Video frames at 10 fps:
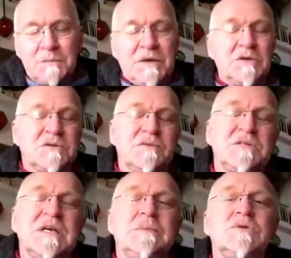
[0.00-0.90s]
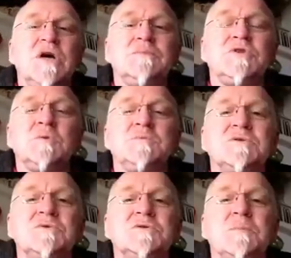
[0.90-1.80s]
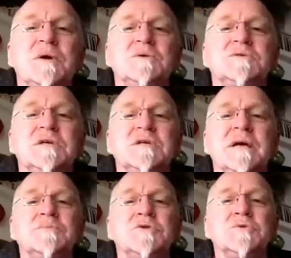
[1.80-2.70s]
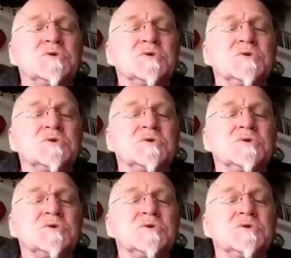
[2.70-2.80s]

Because at the same time, Jupiter is opposing Neptune.